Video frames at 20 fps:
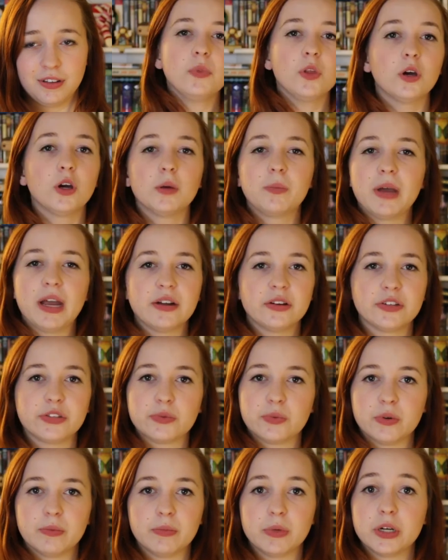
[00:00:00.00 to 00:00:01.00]
Her
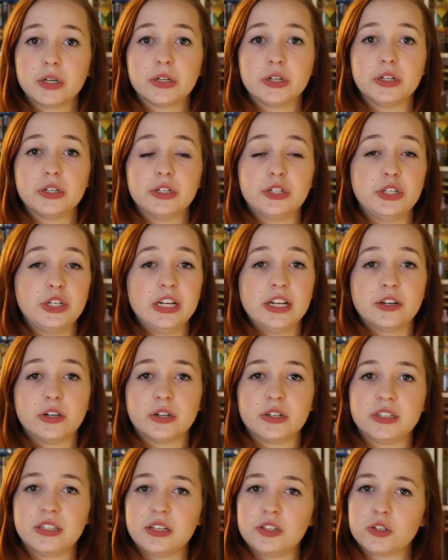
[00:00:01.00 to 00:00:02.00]
parents were murdered, she and
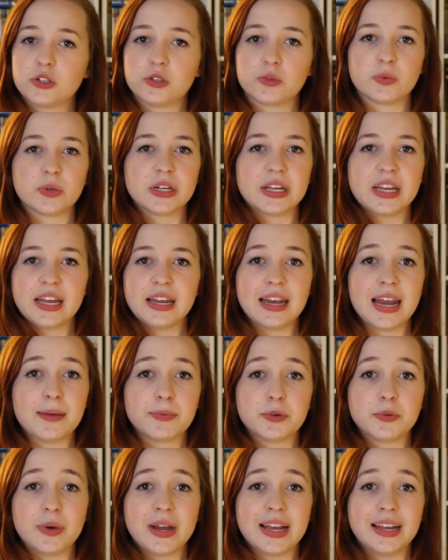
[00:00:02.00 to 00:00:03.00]
her sisters were
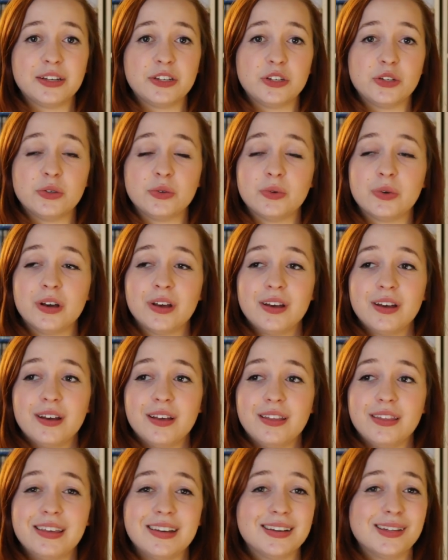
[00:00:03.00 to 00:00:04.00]
kidnapped away to
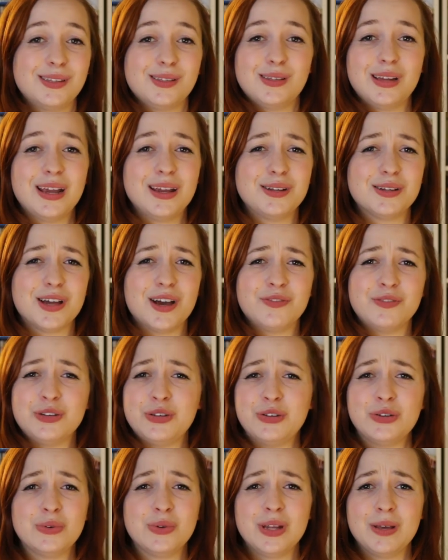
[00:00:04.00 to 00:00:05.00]
the estate of a
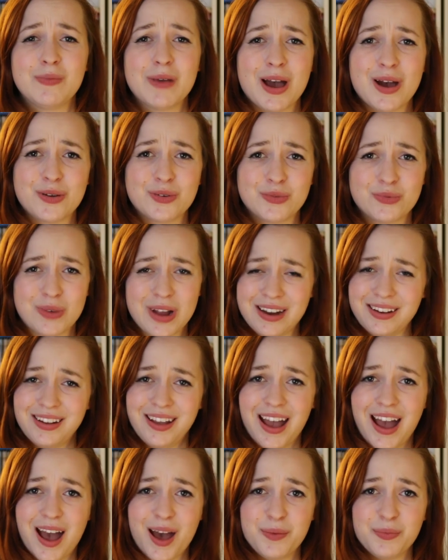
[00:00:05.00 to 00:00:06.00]
duty-bound
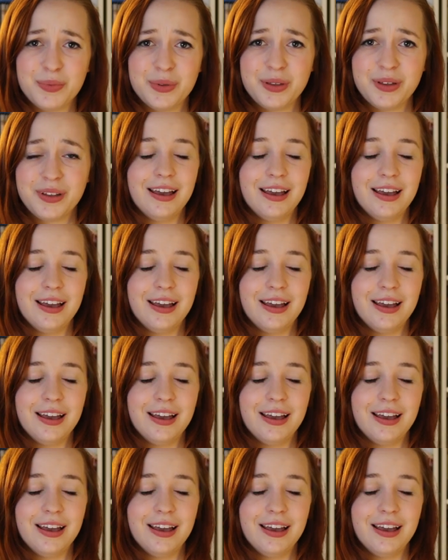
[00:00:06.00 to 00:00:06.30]
redcap.